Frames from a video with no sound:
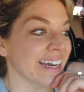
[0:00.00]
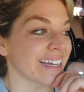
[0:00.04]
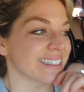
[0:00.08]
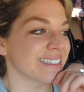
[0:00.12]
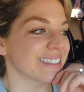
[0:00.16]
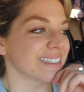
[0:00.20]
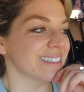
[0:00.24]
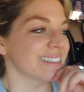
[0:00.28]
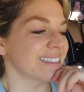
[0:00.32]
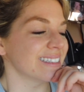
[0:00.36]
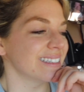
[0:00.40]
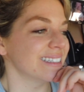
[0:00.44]

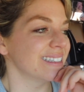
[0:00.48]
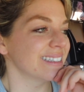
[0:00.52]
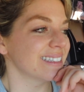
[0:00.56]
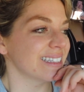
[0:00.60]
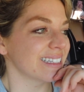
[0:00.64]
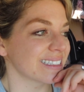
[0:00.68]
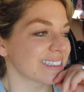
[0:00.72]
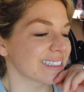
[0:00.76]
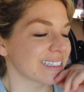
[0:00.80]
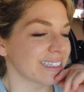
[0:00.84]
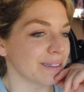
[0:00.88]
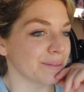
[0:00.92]
Yes,
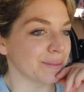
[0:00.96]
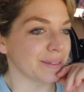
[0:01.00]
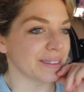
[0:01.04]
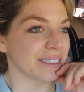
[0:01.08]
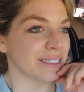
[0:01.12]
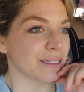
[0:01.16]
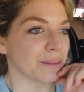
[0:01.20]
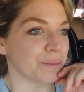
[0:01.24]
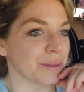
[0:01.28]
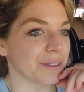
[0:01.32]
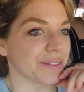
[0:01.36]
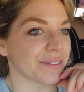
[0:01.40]
that's gonna
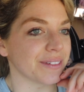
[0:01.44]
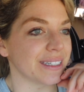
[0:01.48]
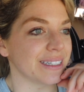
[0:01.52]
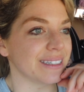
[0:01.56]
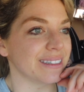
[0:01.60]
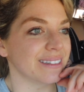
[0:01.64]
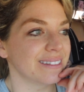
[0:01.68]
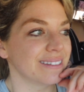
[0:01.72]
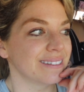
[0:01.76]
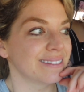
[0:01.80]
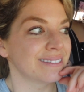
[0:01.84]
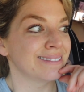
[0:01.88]
be super. Are you
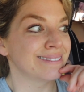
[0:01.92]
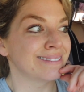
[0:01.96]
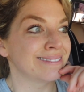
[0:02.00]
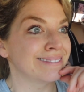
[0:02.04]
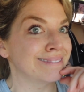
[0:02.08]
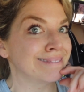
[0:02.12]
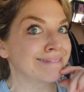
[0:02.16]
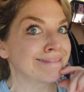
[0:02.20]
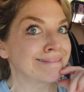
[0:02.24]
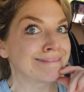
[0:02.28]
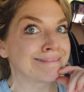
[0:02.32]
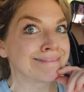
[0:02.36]
guys fun. ready?
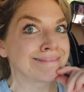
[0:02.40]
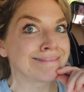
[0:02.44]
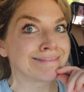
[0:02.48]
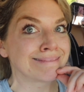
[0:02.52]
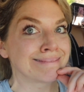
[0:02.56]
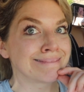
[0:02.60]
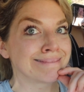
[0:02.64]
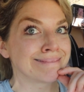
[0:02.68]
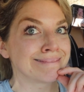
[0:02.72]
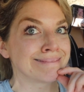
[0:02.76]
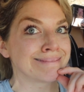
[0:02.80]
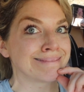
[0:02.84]
Okay,
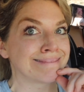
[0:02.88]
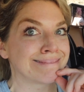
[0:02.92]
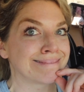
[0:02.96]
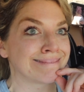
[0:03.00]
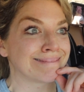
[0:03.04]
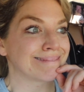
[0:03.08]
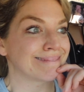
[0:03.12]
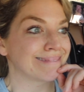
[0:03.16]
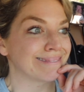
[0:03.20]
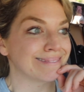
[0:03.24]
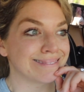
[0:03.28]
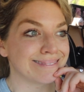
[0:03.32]
no, just sit
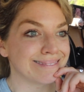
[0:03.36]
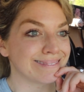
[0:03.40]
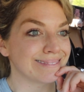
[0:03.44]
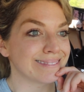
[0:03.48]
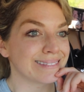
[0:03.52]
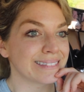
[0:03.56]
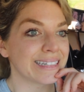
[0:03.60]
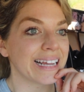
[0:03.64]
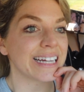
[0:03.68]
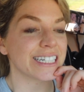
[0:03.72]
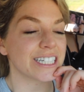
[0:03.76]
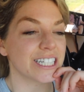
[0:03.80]
there for three
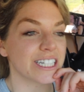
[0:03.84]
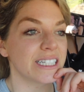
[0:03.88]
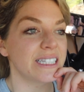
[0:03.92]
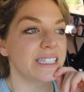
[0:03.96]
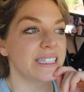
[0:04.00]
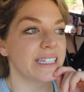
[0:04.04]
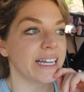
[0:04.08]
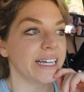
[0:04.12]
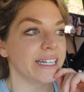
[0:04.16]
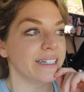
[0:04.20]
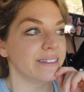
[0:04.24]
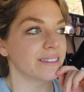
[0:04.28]
hours. Yeah,
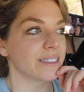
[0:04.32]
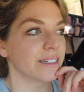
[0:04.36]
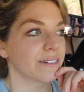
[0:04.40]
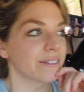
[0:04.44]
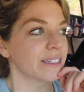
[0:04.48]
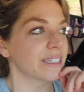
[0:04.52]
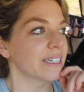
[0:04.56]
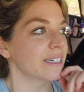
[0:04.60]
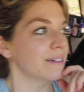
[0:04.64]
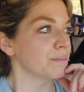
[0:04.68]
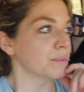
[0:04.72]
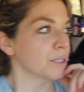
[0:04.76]
just sit.
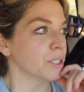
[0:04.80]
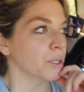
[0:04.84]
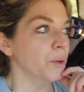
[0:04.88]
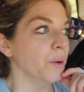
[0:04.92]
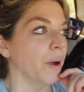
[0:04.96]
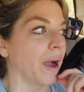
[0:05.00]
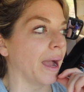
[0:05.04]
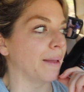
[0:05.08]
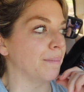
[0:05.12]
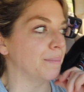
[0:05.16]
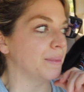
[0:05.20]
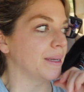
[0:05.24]
Don't get
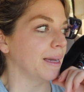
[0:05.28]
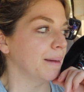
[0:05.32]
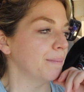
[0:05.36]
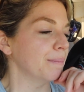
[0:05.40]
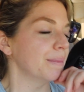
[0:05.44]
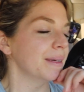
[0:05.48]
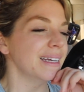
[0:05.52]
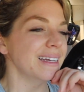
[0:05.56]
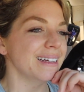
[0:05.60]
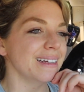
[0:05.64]
too hyped up.